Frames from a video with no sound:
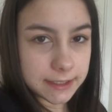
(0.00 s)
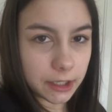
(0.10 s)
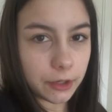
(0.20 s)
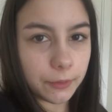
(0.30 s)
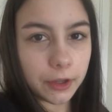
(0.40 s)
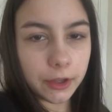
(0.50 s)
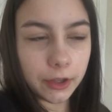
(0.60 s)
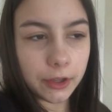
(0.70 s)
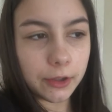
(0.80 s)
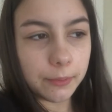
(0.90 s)
So
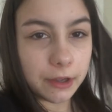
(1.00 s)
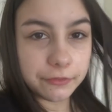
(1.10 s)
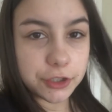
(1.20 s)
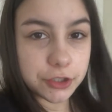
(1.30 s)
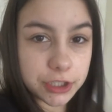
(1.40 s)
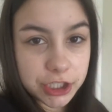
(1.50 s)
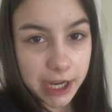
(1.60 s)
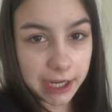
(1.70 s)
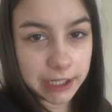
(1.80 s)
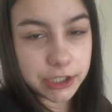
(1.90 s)
I've just got
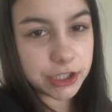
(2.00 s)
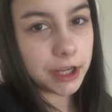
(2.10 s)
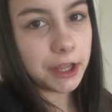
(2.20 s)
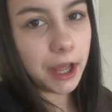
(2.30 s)
changed.